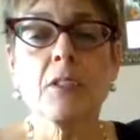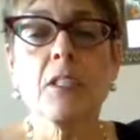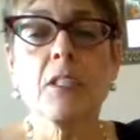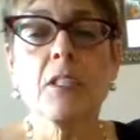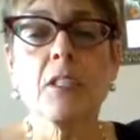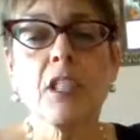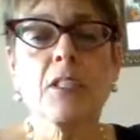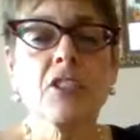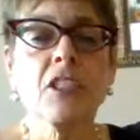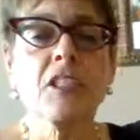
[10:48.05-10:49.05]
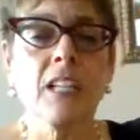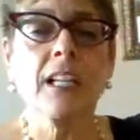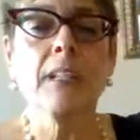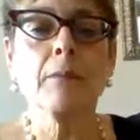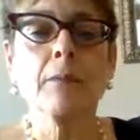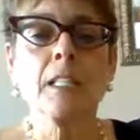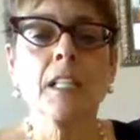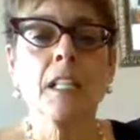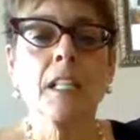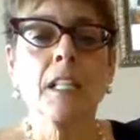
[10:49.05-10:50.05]
such challenging times,
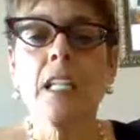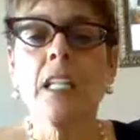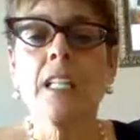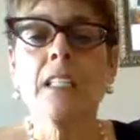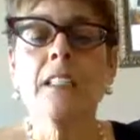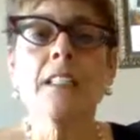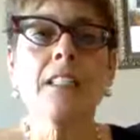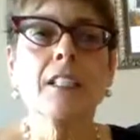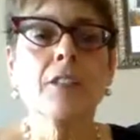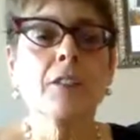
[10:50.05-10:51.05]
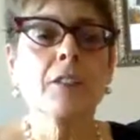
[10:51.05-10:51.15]
and in